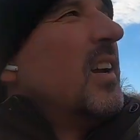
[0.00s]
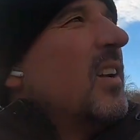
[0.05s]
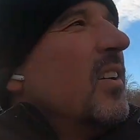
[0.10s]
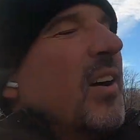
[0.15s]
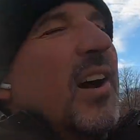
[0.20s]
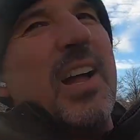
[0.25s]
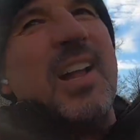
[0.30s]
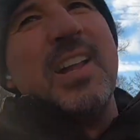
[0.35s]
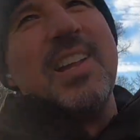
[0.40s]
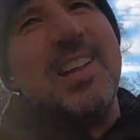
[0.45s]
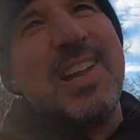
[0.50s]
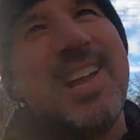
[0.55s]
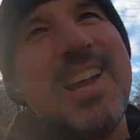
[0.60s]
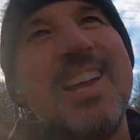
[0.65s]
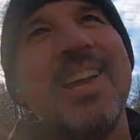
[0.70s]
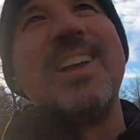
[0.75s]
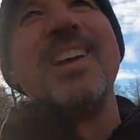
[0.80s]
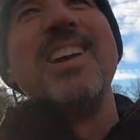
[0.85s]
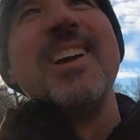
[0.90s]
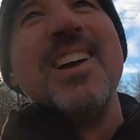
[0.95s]
Well,
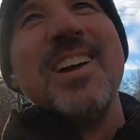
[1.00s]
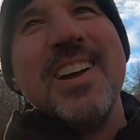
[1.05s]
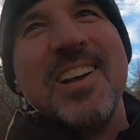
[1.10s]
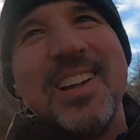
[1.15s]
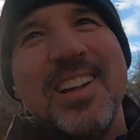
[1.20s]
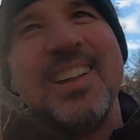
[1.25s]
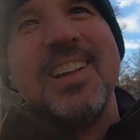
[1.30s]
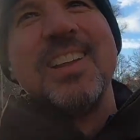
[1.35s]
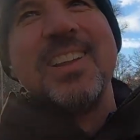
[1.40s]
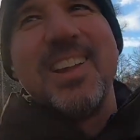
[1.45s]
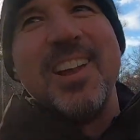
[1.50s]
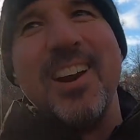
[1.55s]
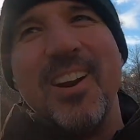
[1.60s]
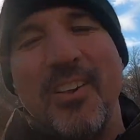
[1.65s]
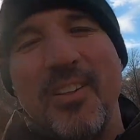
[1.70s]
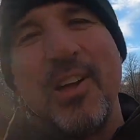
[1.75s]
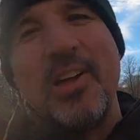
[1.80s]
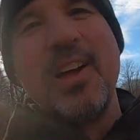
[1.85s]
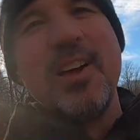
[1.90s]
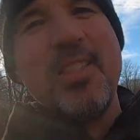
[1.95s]

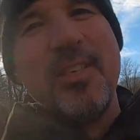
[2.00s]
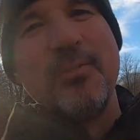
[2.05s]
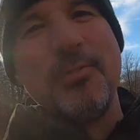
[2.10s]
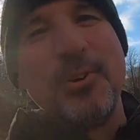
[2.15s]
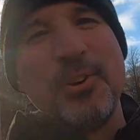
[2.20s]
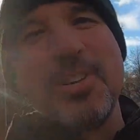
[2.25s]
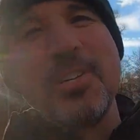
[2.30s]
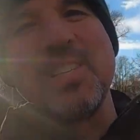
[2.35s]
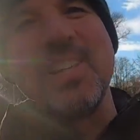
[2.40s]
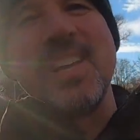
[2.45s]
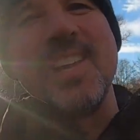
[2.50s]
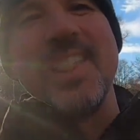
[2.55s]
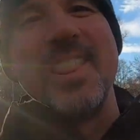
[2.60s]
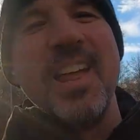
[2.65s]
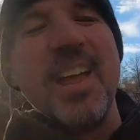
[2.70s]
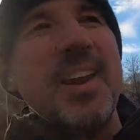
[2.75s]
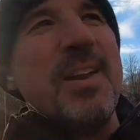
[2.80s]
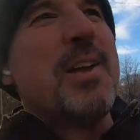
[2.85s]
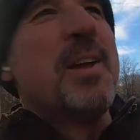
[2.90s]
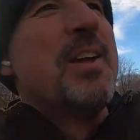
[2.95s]
the first thing
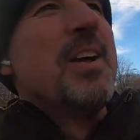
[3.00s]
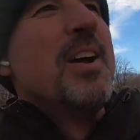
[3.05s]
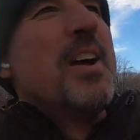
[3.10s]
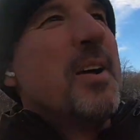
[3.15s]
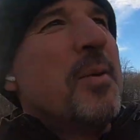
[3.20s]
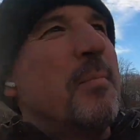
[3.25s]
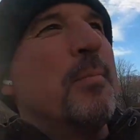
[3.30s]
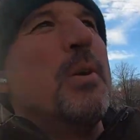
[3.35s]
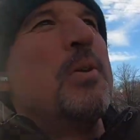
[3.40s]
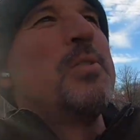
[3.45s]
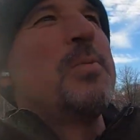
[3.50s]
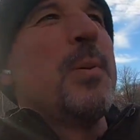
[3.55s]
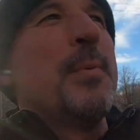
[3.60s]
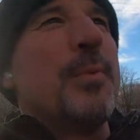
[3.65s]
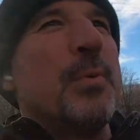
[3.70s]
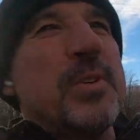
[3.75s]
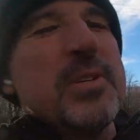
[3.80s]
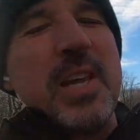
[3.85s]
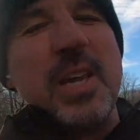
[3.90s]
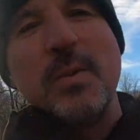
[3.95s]
that most
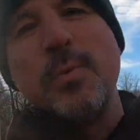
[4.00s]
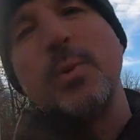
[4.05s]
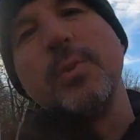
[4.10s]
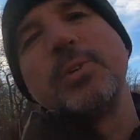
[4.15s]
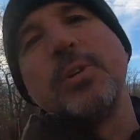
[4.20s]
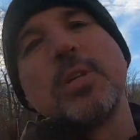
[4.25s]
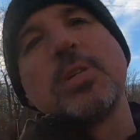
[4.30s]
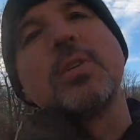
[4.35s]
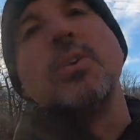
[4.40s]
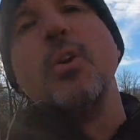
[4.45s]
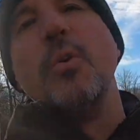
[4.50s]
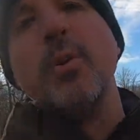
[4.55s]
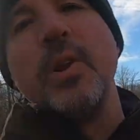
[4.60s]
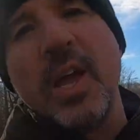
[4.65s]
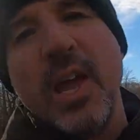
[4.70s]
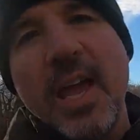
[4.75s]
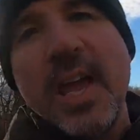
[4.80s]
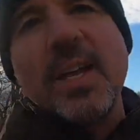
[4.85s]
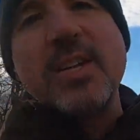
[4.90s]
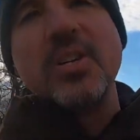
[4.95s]
people say, well, just go to
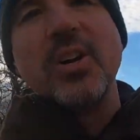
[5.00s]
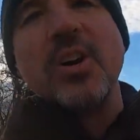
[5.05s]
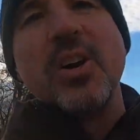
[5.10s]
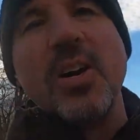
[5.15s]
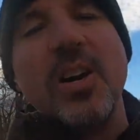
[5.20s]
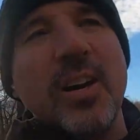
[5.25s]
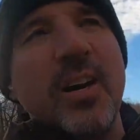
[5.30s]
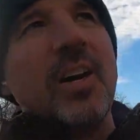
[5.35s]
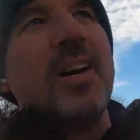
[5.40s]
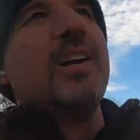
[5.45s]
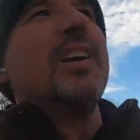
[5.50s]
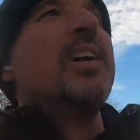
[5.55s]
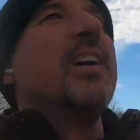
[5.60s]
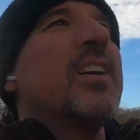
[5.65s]
HR,